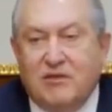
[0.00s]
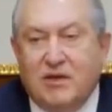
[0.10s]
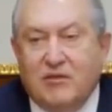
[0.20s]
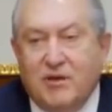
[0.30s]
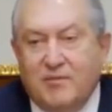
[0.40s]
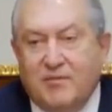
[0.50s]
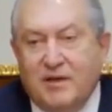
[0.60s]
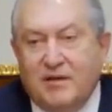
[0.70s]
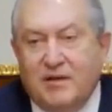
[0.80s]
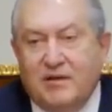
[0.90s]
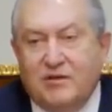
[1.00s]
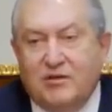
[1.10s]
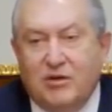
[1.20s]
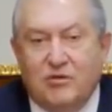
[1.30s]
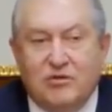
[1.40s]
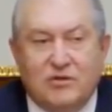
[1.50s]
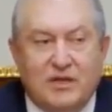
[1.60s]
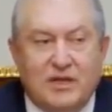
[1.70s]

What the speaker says: their equipment, their drones,